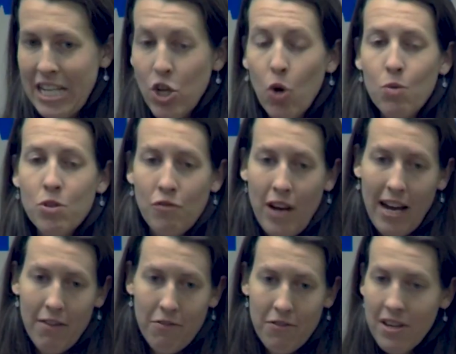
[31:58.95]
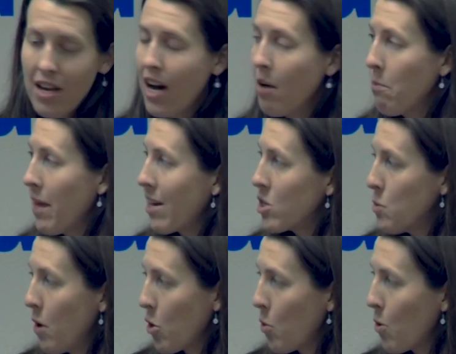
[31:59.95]
don't survive on black
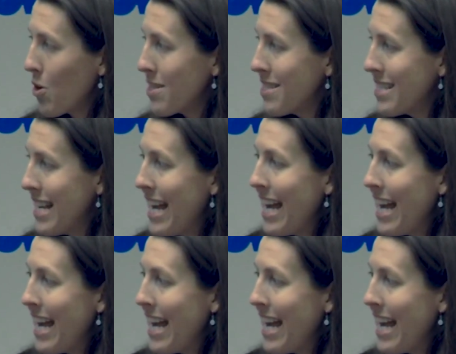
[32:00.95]
swallowworts.